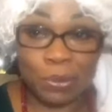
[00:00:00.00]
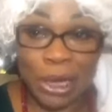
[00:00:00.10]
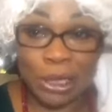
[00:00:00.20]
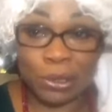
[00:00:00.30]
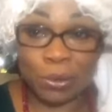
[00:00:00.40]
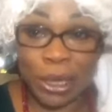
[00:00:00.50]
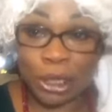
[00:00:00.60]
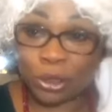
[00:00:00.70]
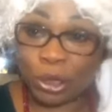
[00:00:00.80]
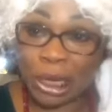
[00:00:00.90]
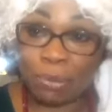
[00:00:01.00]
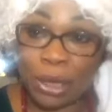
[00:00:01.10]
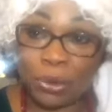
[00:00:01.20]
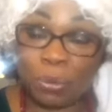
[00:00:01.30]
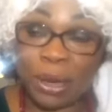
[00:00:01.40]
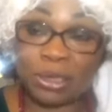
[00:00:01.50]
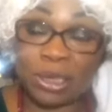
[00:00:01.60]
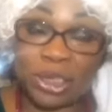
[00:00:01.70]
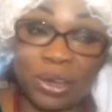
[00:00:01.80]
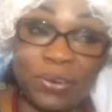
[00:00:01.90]
when you're talking about Yoruba
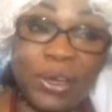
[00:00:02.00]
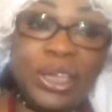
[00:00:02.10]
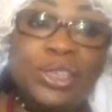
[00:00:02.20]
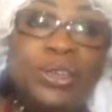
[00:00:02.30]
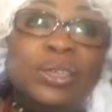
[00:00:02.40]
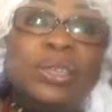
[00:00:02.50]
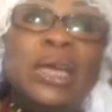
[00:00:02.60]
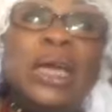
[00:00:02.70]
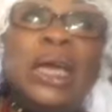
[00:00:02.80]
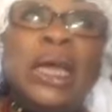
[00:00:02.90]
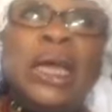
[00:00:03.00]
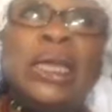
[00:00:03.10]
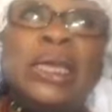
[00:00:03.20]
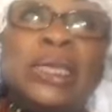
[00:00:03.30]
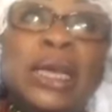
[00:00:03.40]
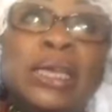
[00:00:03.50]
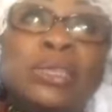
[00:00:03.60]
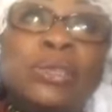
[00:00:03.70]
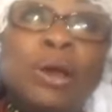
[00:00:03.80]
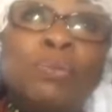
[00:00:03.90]
traditional religion,
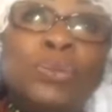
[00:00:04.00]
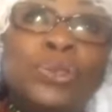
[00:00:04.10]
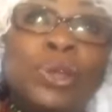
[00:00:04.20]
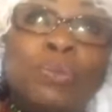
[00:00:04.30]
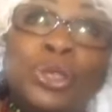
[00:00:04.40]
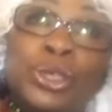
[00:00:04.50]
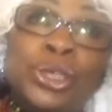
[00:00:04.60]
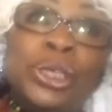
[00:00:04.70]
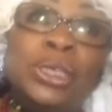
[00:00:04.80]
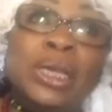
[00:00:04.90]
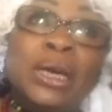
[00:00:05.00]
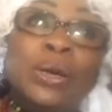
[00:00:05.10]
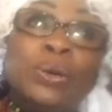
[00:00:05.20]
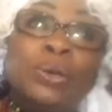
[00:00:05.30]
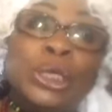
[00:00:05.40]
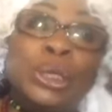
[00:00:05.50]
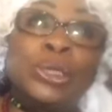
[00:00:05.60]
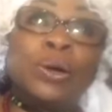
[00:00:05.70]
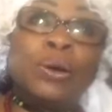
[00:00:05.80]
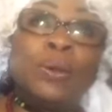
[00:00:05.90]
there's some teaching or
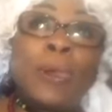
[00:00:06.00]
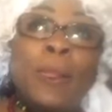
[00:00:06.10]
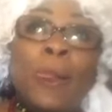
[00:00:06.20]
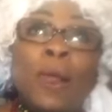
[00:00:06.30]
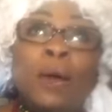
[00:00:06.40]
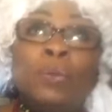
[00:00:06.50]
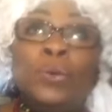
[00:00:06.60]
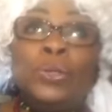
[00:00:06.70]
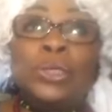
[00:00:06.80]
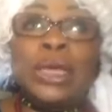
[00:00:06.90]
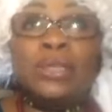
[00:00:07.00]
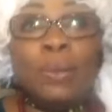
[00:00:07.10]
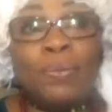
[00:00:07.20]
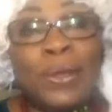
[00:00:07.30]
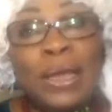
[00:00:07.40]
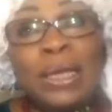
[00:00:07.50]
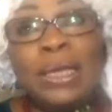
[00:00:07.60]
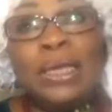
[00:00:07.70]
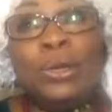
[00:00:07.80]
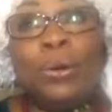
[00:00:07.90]
literature would say
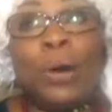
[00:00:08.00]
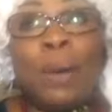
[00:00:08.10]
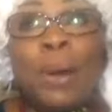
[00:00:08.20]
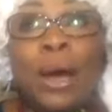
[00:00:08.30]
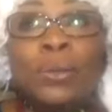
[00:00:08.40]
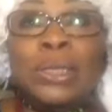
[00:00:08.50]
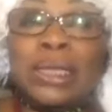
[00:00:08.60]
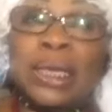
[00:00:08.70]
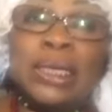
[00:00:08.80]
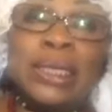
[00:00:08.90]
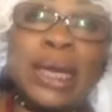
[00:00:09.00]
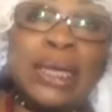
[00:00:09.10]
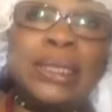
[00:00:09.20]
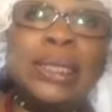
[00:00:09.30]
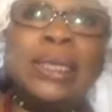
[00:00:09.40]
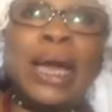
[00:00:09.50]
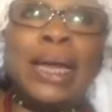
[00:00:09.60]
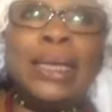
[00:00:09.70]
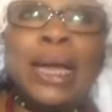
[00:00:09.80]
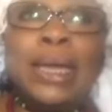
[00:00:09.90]
something about certain deity,
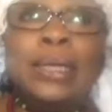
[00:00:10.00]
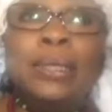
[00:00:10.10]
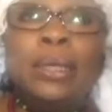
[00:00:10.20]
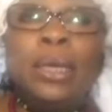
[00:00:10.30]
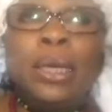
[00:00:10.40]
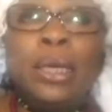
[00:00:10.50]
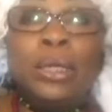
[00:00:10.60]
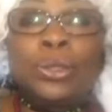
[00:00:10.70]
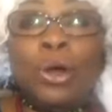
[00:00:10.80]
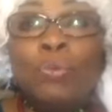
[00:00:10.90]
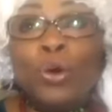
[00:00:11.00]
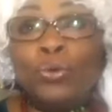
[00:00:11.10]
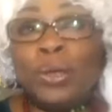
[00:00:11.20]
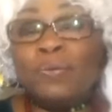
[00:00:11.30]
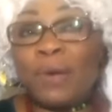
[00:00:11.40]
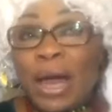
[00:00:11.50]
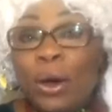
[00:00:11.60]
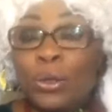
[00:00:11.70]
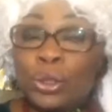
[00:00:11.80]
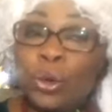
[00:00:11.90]
and then some Oduifa
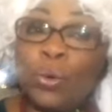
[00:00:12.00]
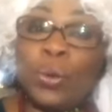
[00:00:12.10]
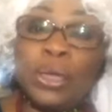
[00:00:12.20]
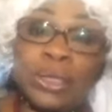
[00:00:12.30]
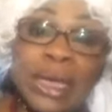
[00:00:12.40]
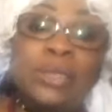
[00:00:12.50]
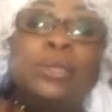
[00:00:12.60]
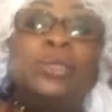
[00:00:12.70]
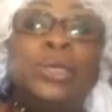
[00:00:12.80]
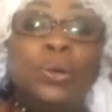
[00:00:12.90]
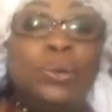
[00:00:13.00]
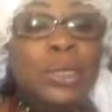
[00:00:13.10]
also will say a